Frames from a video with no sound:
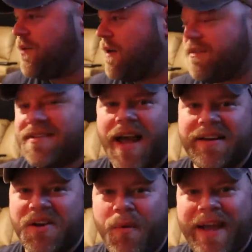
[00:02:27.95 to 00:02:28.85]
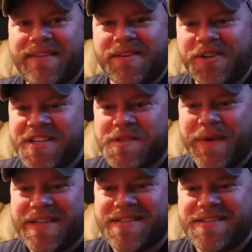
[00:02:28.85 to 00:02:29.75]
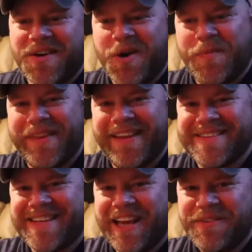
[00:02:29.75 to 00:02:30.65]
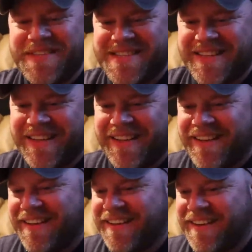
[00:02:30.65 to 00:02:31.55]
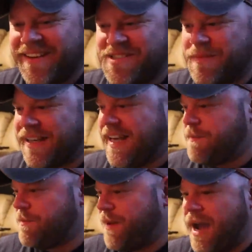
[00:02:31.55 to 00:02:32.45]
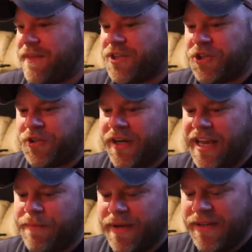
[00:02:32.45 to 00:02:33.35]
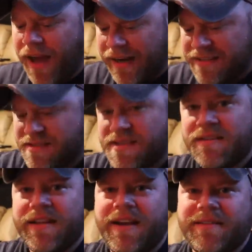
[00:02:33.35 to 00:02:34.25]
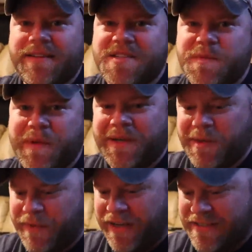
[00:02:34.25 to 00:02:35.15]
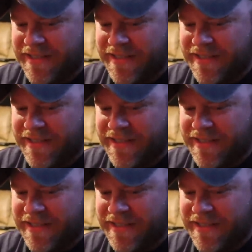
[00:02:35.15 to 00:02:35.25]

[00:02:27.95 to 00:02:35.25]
we've decided to wait till Christmas to open these gifts. So I'm going to keep them by the tree, but not necessarily on the speaker box